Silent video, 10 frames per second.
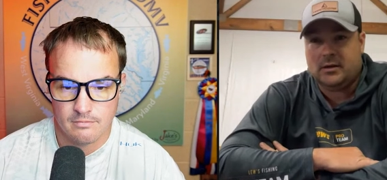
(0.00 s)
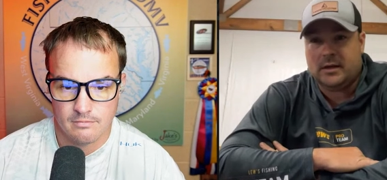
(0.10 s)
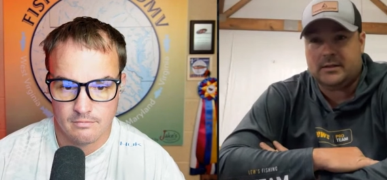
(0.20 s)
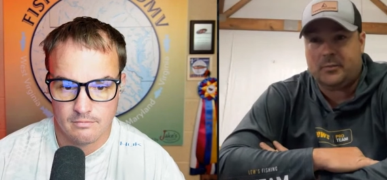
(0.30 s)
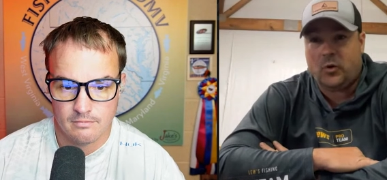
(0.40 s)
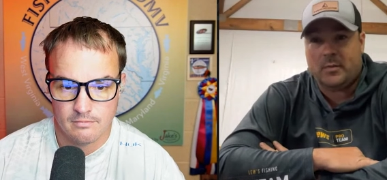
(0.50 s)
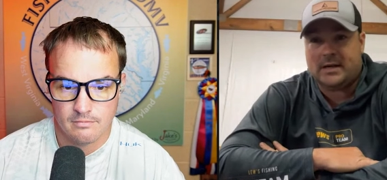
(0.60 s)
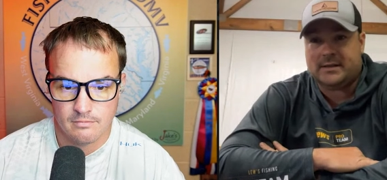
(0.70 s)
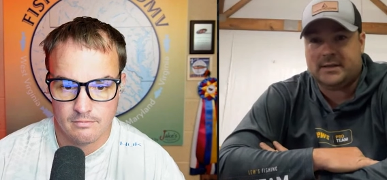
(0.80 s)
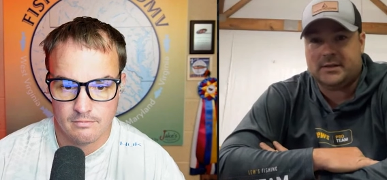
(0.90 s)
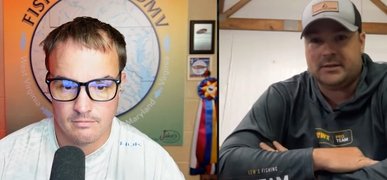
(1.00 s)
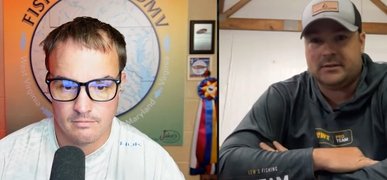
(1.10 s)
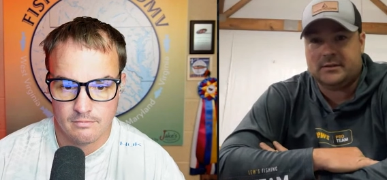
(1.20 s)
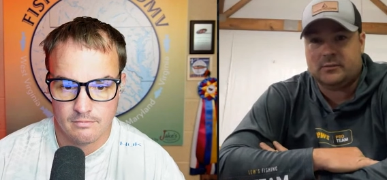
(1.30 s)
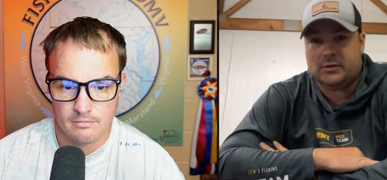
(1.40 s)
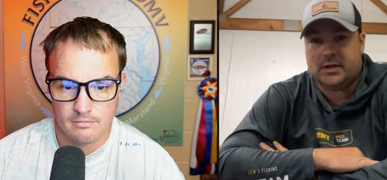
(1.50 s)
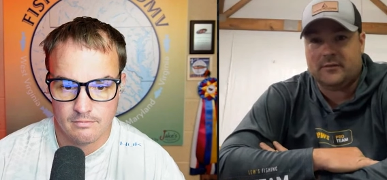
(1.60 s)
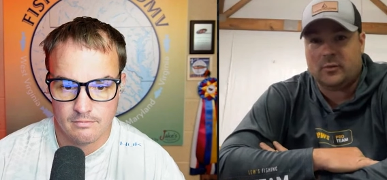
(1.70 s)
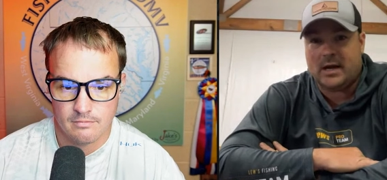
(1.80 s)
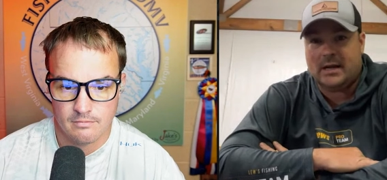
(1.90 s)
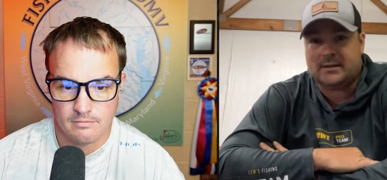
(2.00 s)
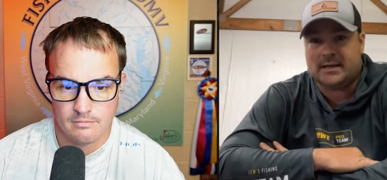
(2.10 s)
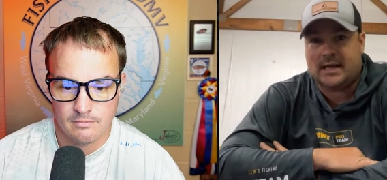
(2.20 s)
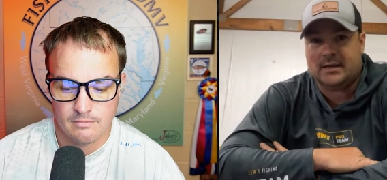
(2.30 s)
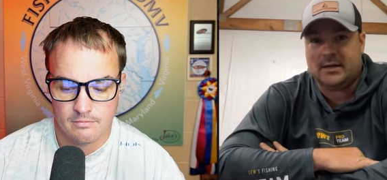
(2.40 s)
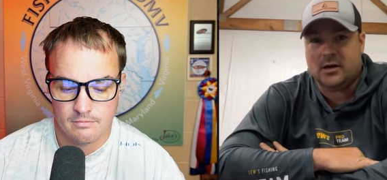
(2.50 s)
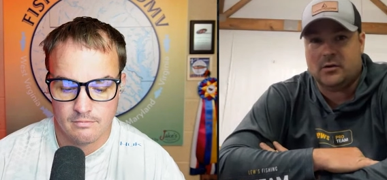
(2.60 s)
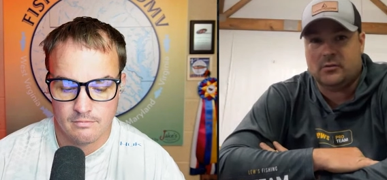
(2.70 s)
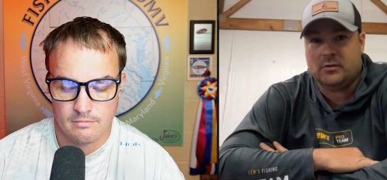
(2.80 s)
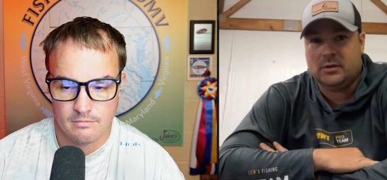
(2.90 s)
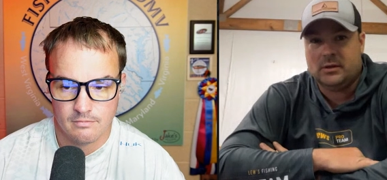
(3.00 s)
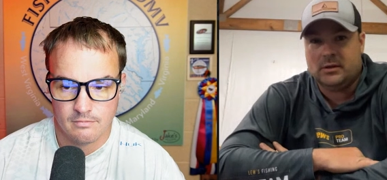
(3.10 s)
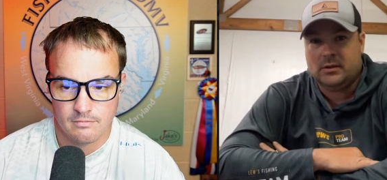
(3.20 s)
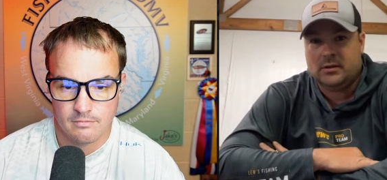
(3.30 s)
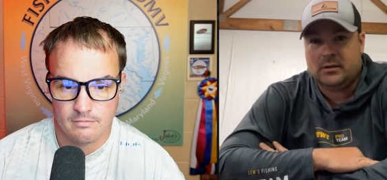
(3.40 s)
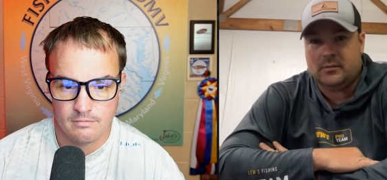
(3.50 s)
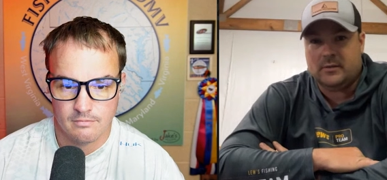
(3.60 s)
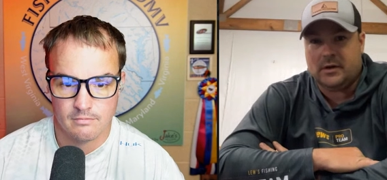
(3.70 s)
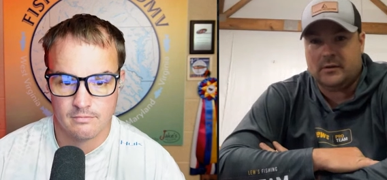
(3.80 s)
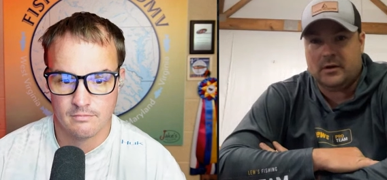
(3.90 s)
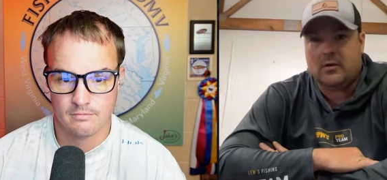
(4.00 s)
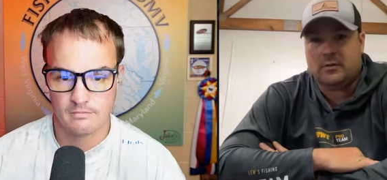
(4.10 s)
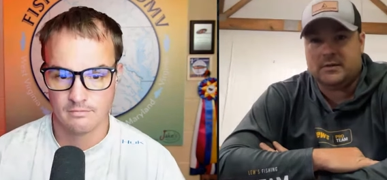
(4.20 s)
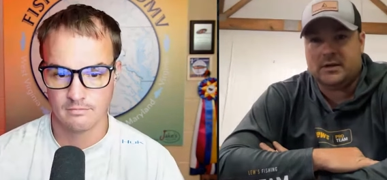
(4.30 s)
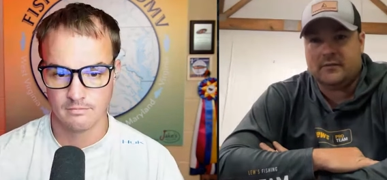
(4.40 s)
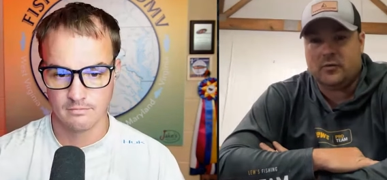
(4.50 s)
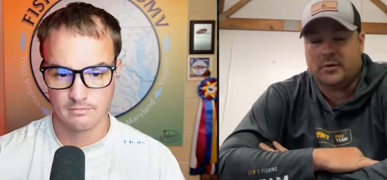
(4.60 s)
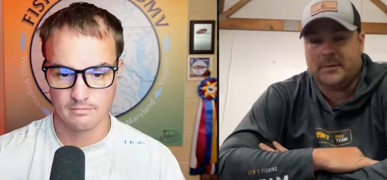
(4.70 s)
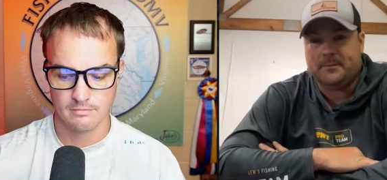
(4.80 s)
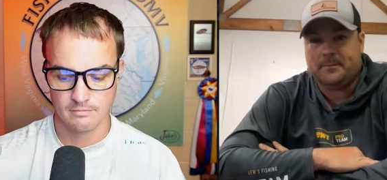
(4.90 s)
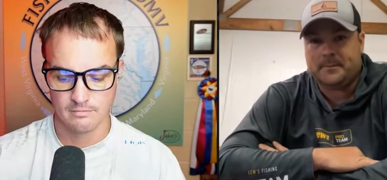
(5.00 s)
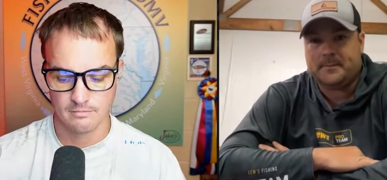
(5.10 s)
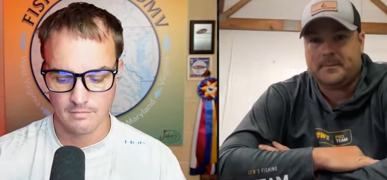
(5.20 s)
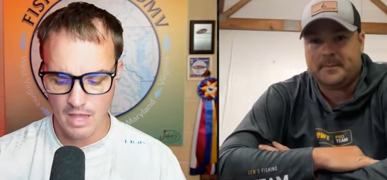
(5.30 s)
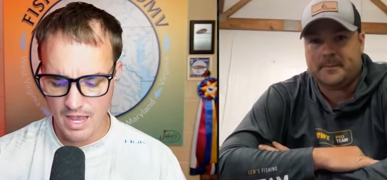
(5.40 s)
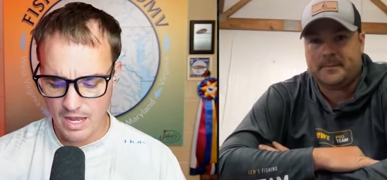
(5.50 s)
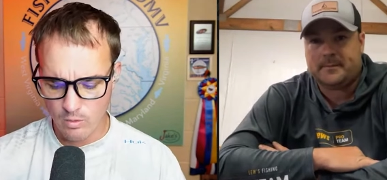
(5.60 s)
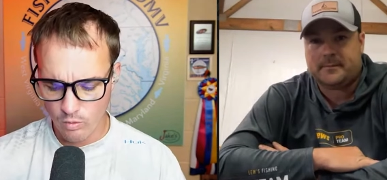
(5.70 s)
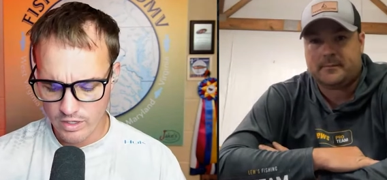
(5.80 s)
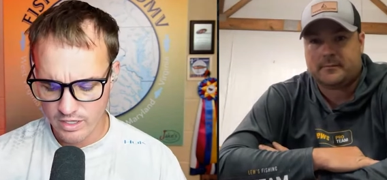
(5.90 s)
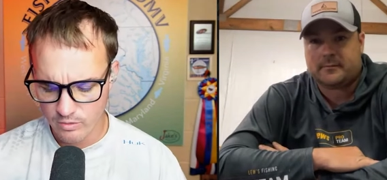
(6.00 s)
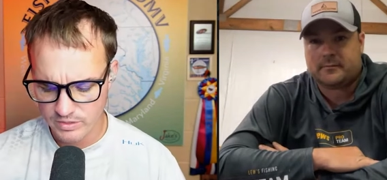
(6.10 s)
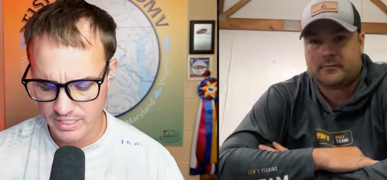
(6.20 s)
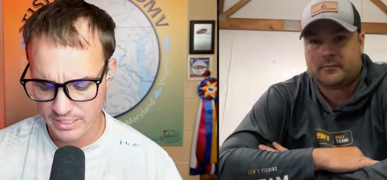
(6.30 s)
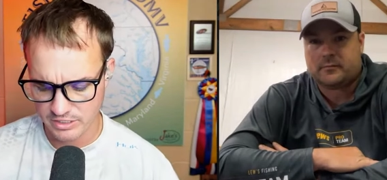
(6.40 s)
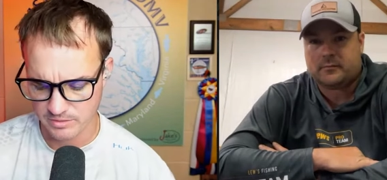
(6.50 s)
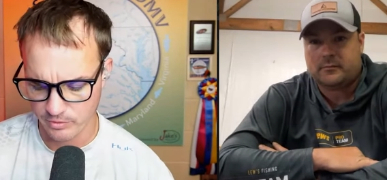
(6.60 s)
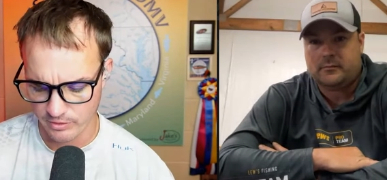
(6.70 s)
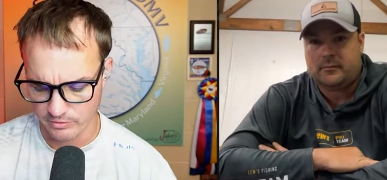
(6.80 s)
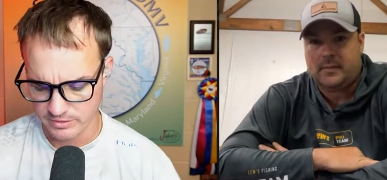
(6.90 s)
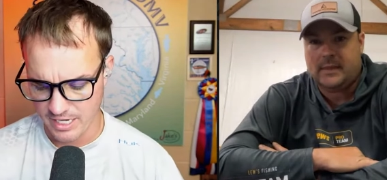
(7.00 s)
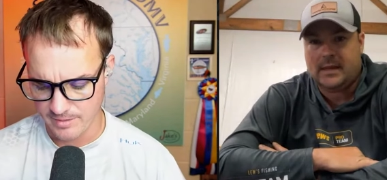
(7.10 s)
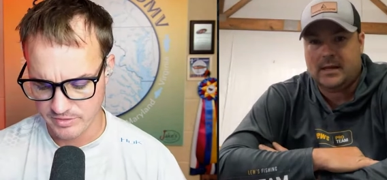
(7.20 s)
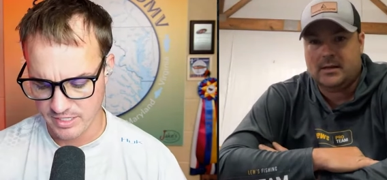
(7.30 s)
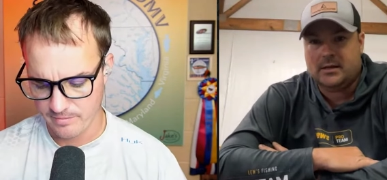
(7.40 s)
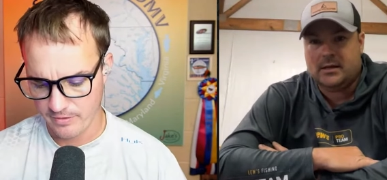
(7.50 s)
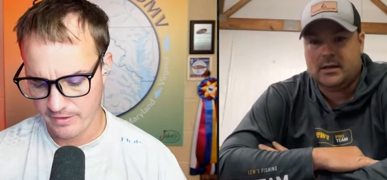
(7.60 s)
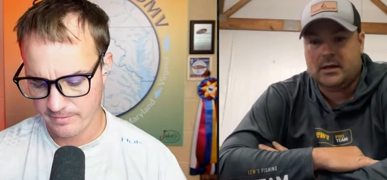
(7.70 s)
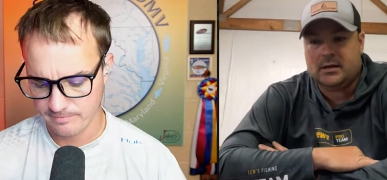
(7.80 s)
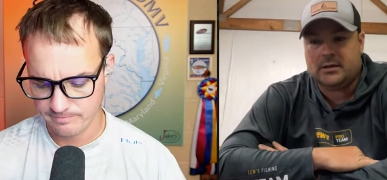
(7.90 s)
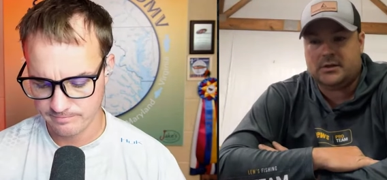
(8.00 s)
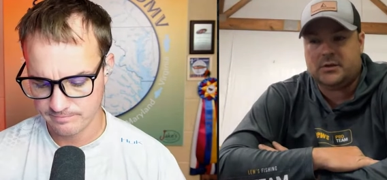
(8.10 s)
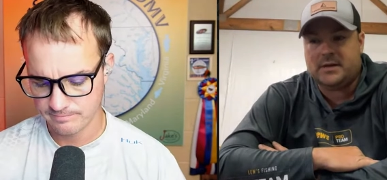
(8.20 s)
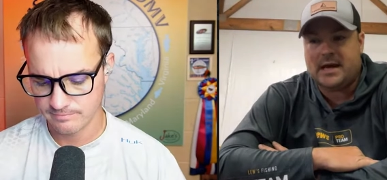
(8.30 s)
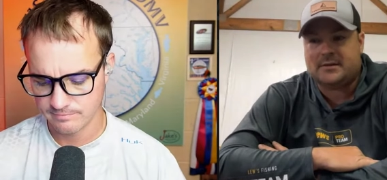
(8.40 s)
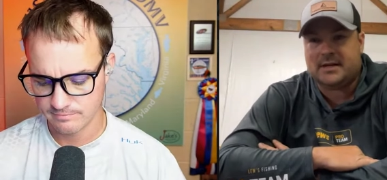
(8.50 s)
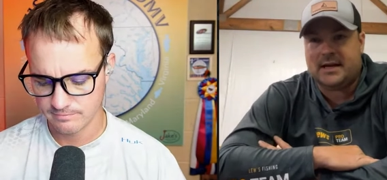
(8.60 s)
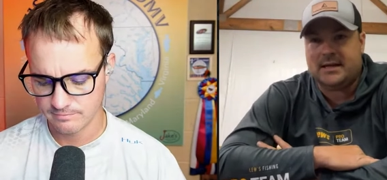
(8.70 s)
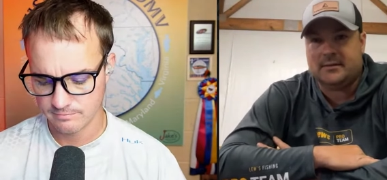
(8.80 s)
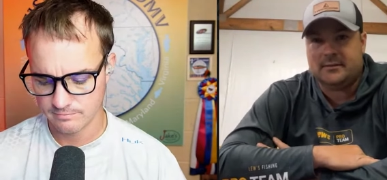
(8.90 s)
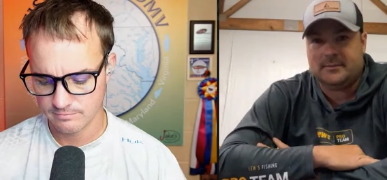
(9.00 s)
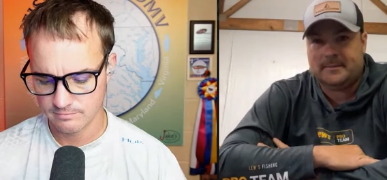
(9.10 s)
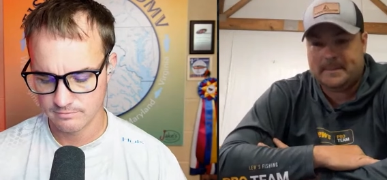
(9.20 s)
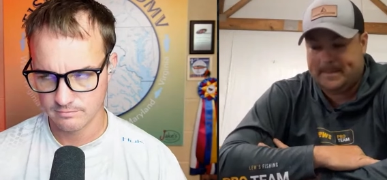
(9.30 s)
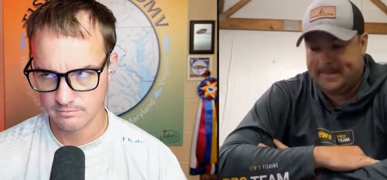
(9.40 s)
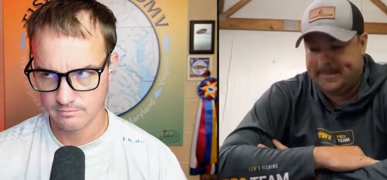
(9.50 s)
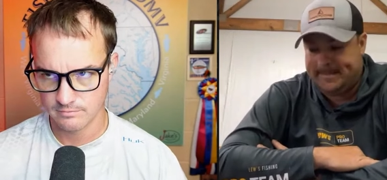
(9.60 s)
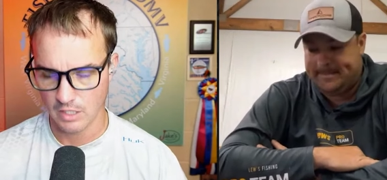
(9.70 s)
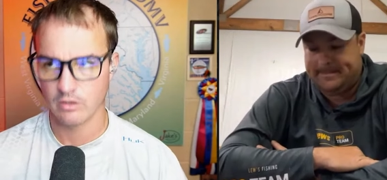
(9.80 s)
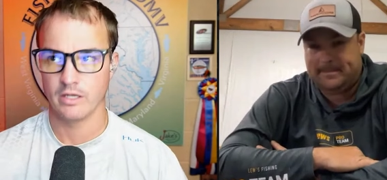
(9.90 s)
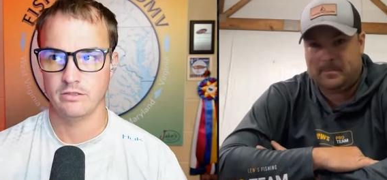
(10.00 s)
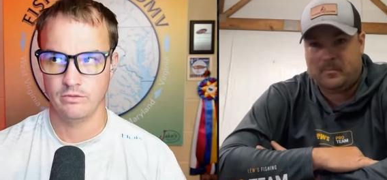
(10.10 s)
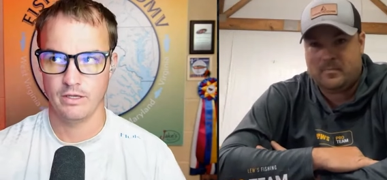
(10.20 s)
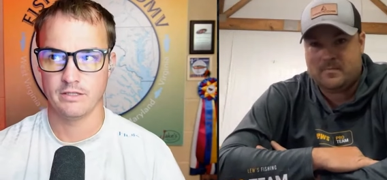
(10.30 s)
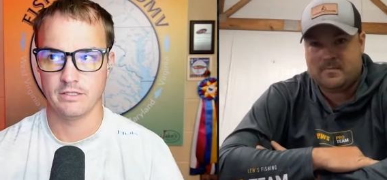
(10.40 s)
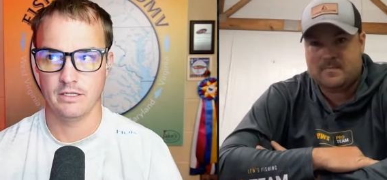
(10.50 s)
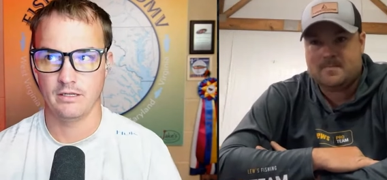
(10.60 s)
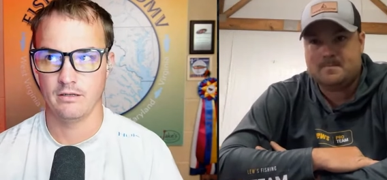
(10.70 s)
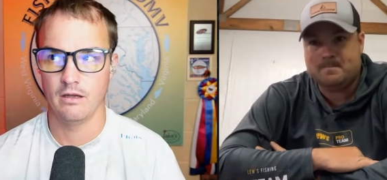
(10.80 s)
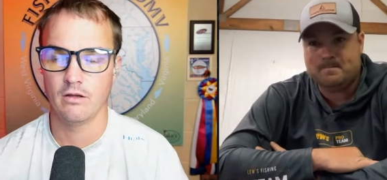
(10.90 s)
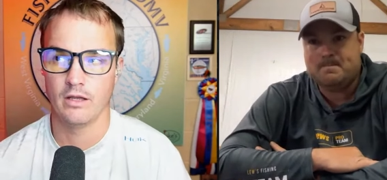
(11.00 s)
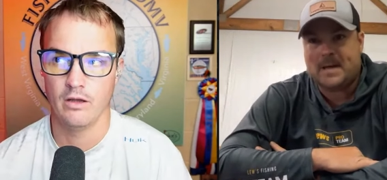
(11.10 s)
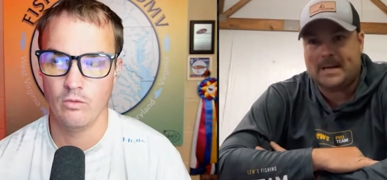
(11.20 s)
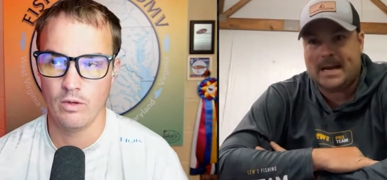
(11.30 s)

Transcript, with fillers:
Speaker 1: They support my decisions, whichever way I decide to go. They're always there for me.
Speaker 2: And what year was that? Just to put a little timestamp on that.
Speaker 1: 2008. Okay, 2008.
Speaker 2: Okay, and I